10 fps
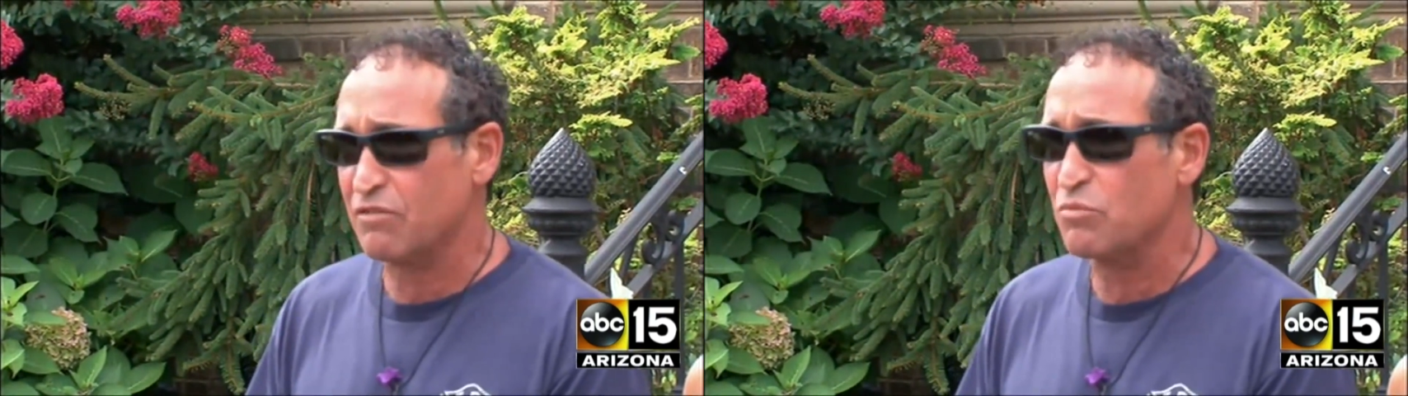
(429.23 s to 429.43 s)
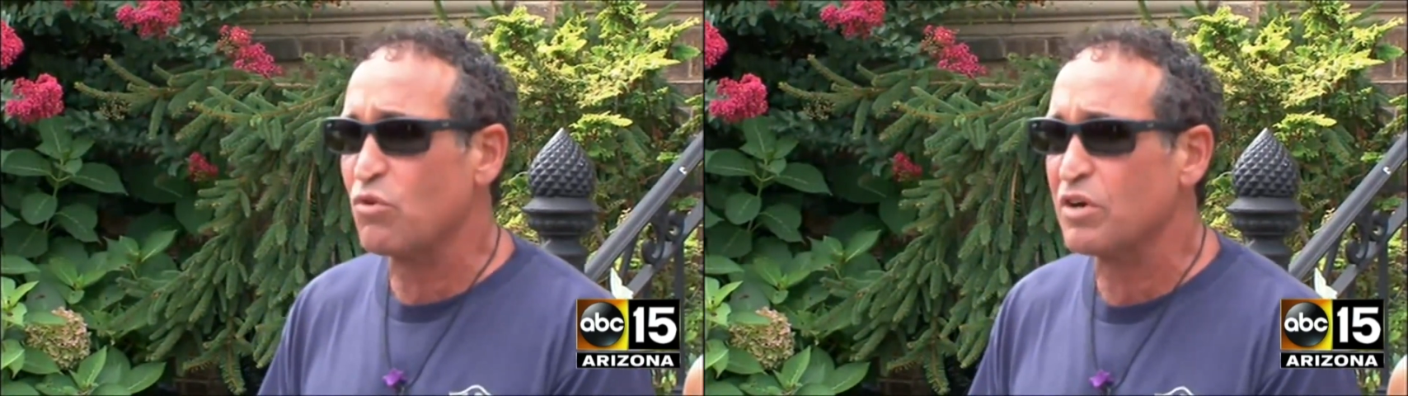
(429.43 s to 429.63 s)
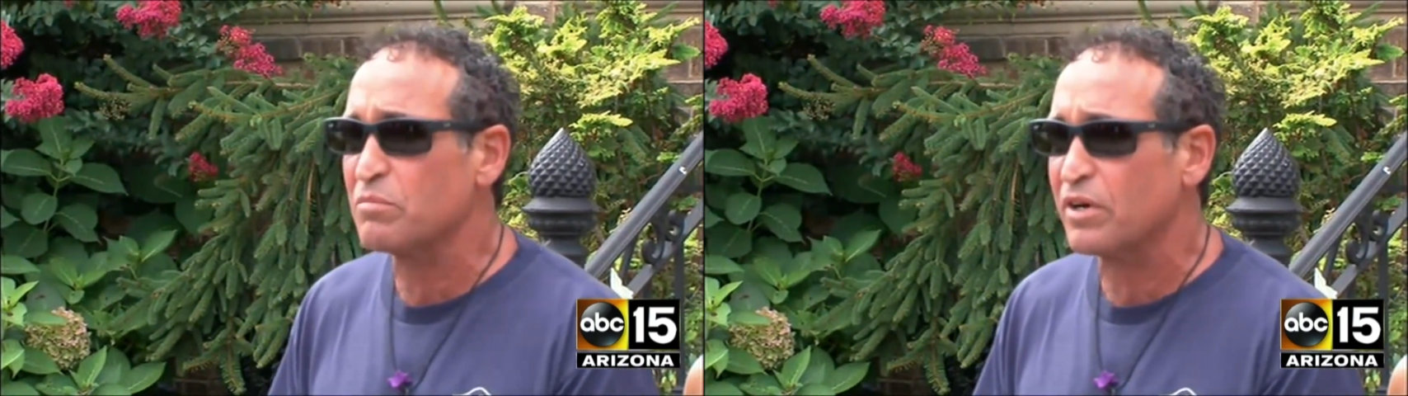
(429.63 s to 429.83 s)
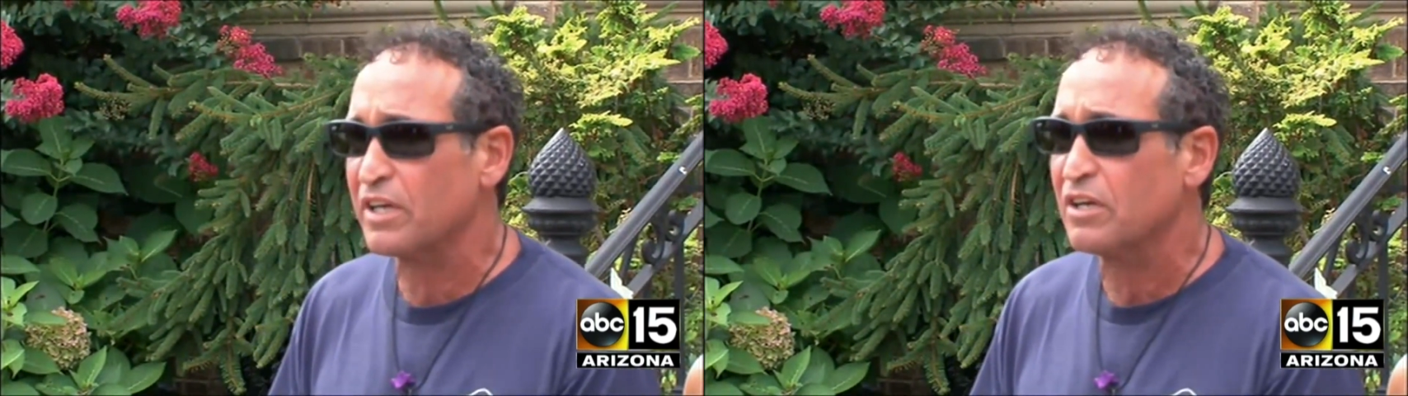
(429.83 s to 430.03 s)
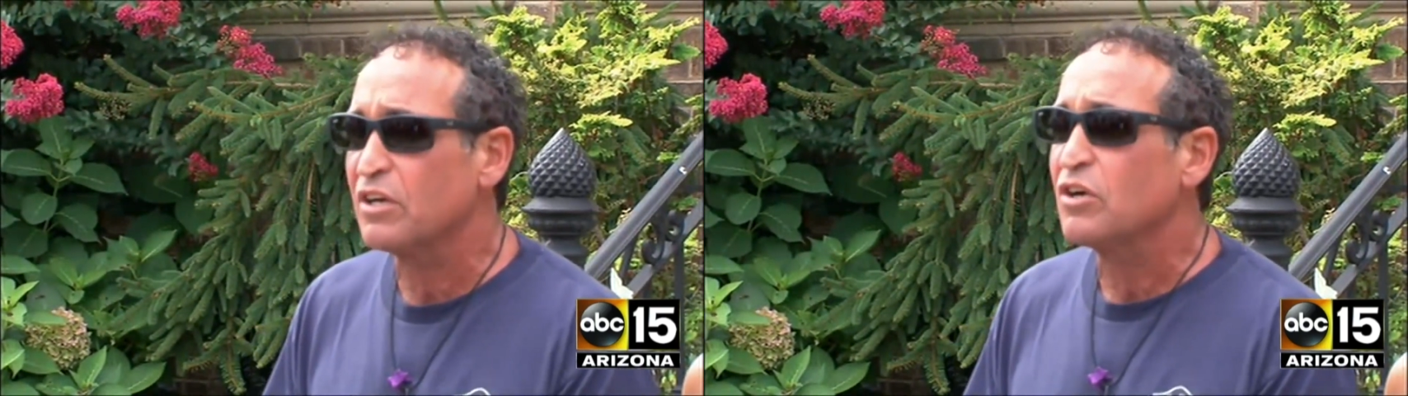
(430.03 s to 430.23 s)
that reward
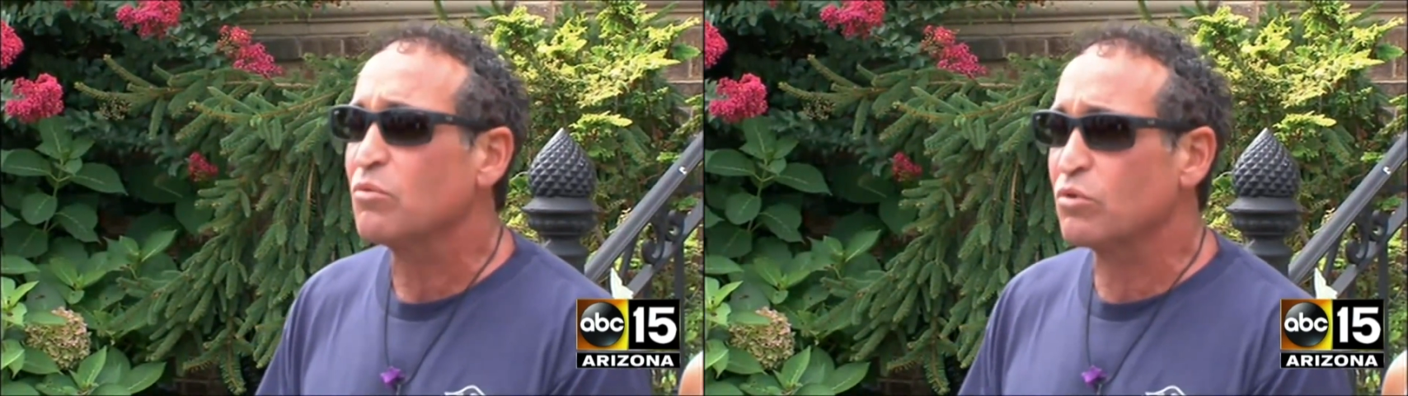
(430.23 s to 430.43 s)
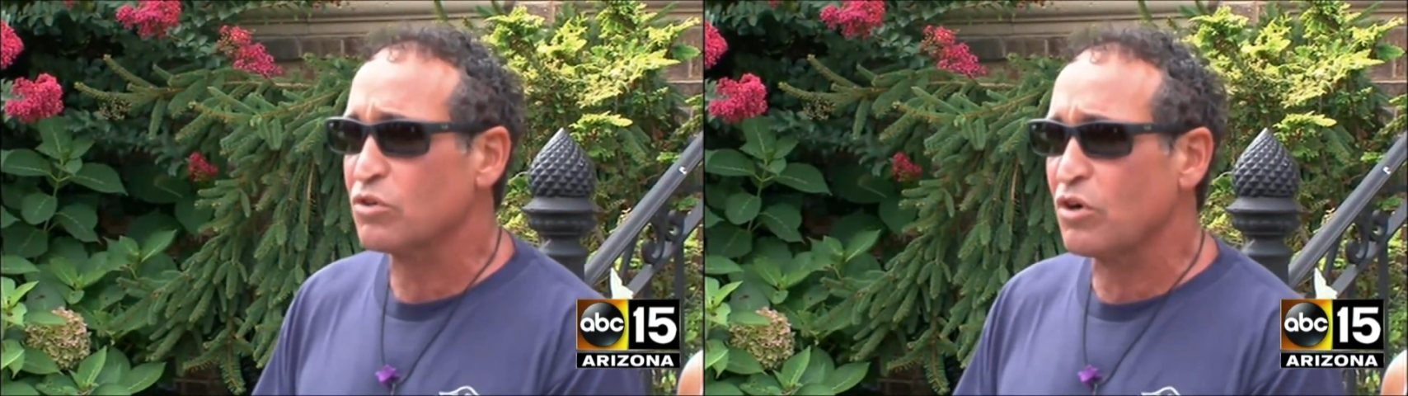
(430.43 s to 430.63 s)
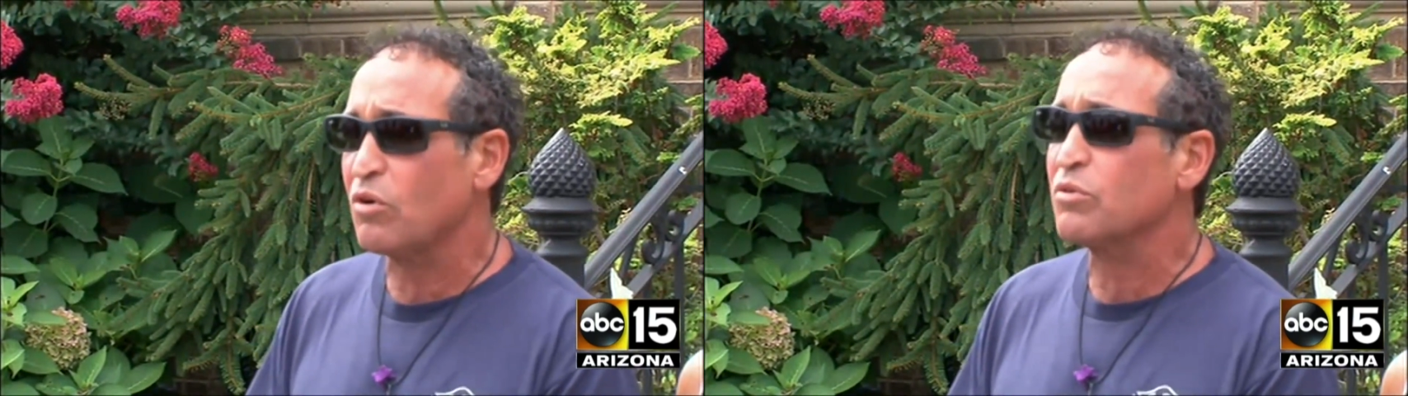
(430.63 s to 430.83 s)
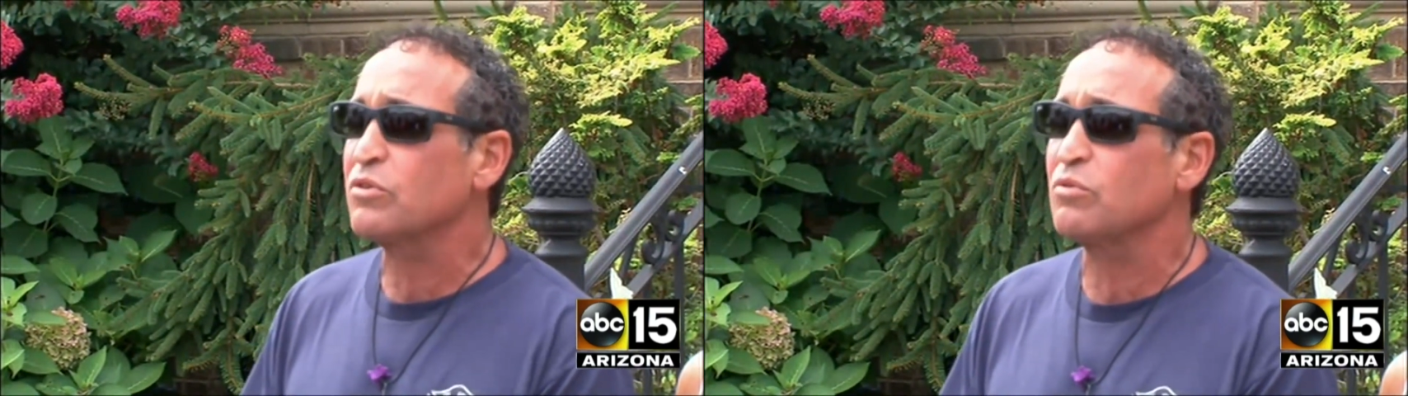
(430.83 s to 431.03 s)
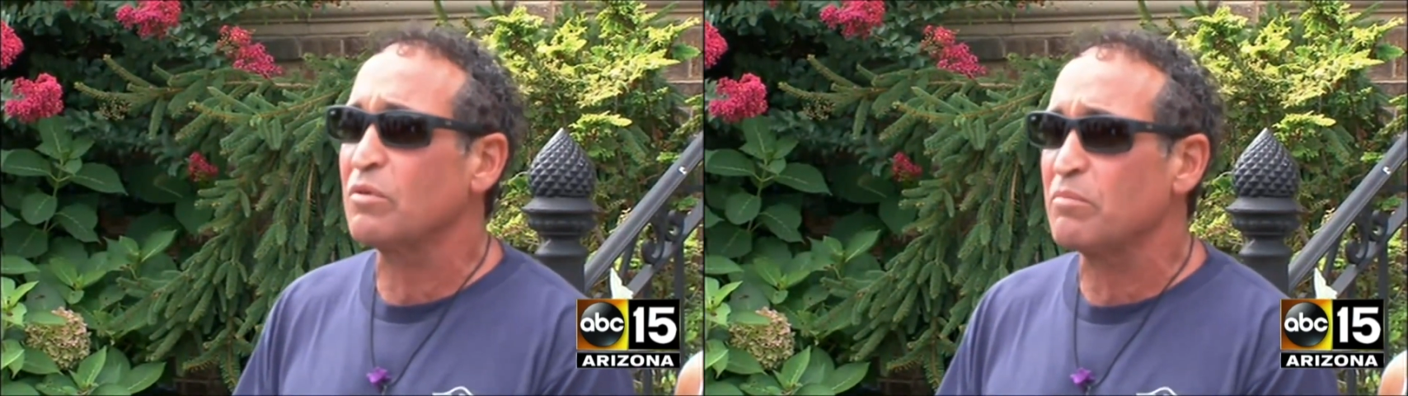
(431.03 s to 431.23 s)
money, will go